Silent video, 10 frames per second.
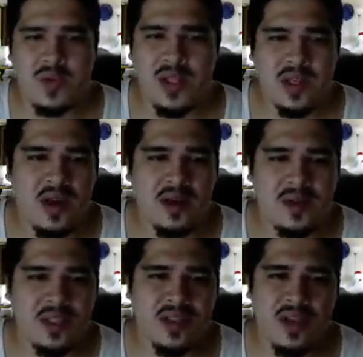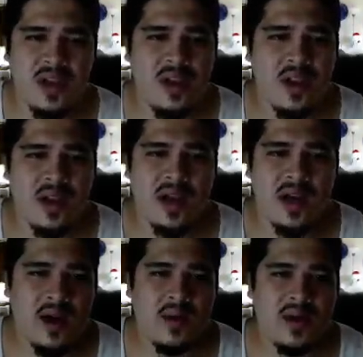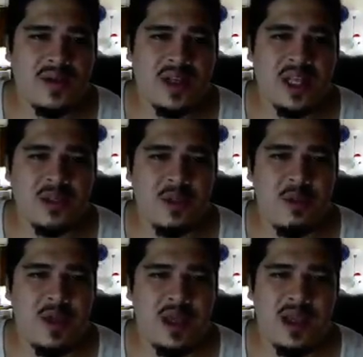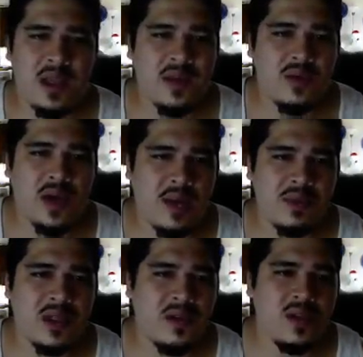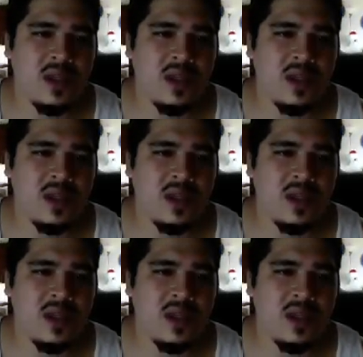the conduits, whatever the case may be, and it will absolutely